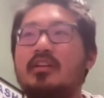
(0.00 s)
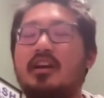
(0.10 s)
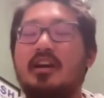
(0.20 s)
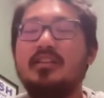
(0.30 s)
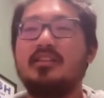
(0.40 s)

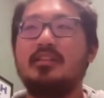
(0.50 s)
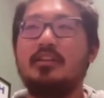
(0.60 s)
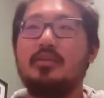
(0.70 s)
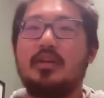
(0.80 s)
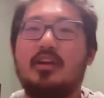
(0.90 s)

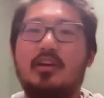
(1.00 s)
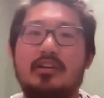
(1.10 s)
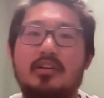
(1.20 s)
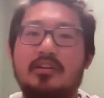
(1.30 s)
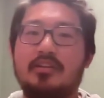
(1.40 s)
constantly create
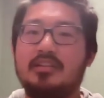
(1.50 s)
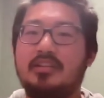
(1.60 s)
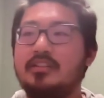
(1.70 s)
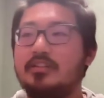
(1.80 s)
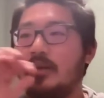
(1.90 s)
art and all these
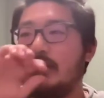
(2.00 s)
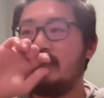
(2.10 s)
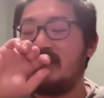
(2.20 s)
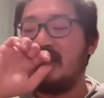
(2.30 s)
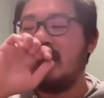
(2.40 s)
Easter
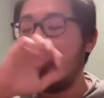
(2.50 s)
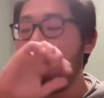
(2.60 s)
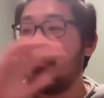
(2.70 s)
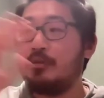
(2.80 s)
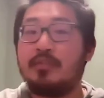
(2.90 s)
eggs and then
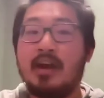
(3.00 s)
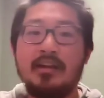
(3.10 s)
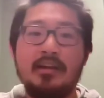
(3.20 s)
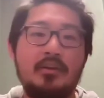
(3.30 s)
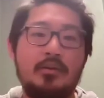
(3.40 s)
let people find it?